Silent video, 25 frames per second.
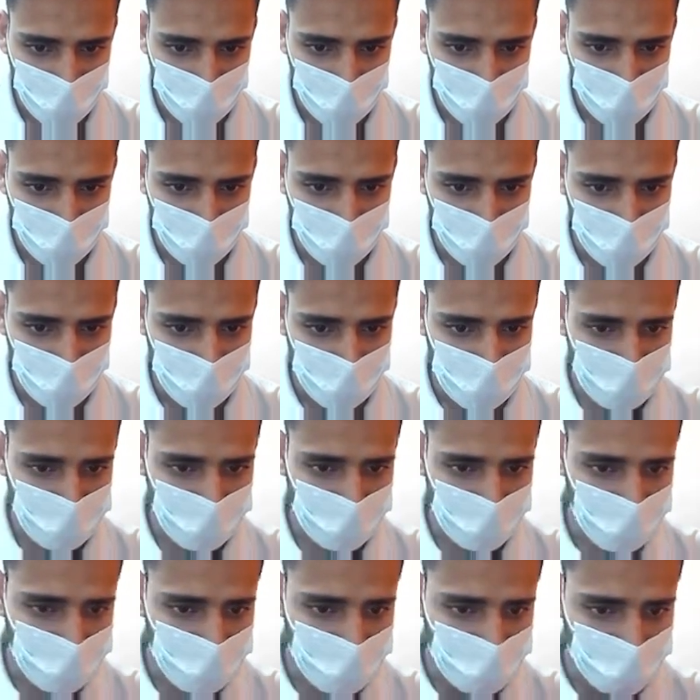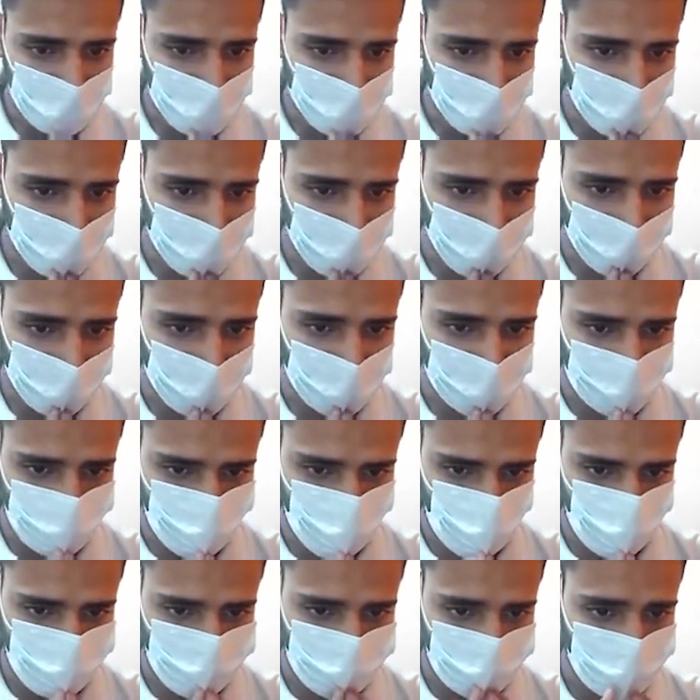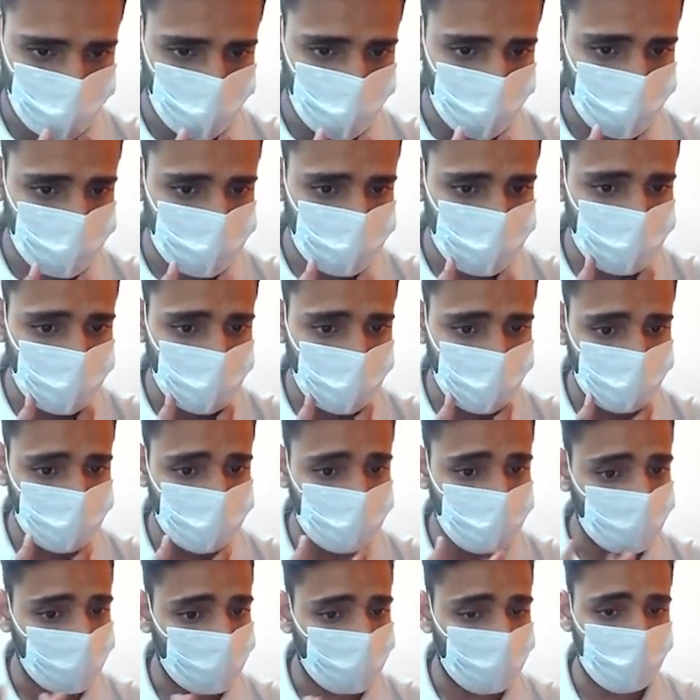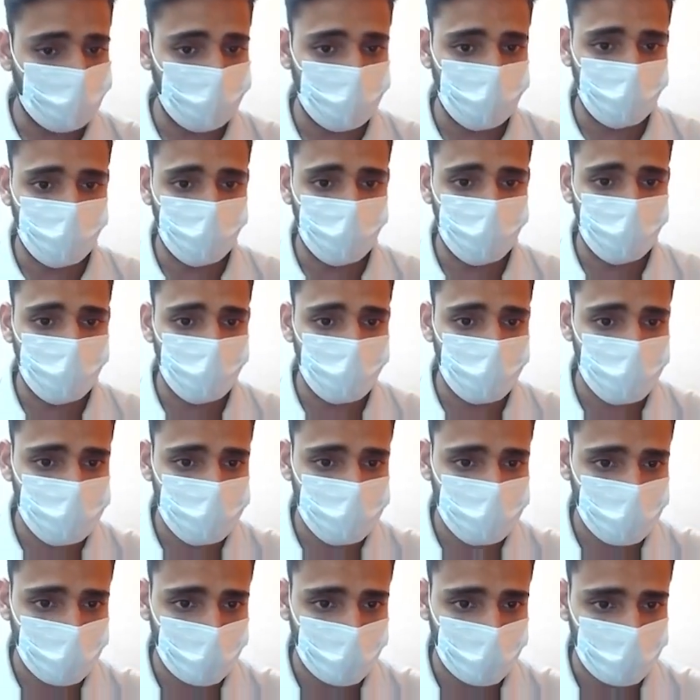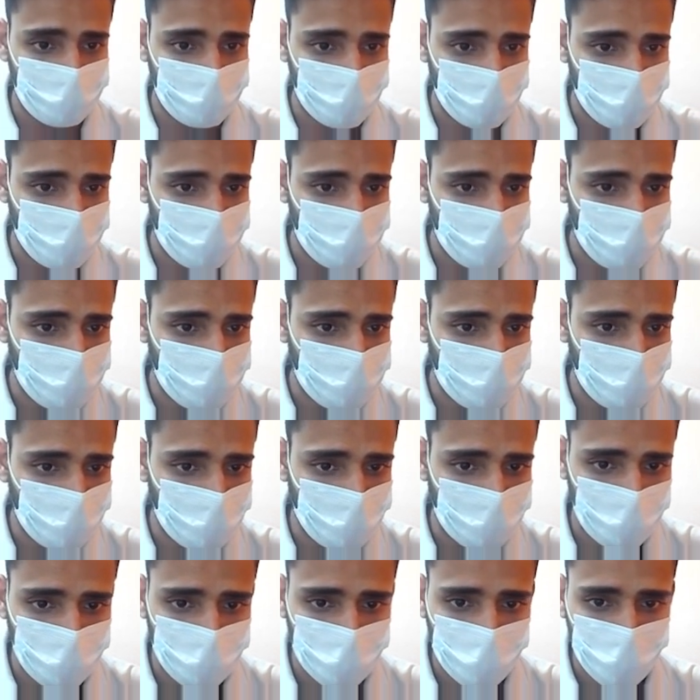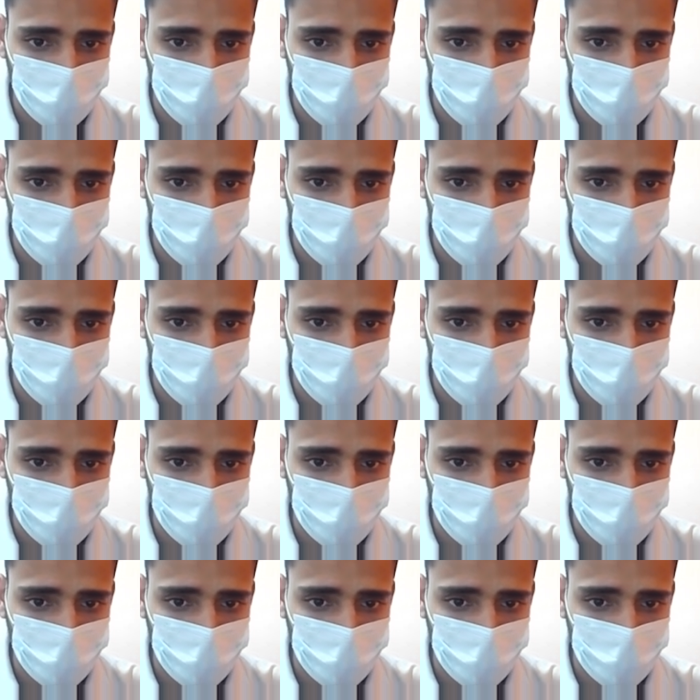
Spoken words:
What it is all value required as left offering of assignment. Okay,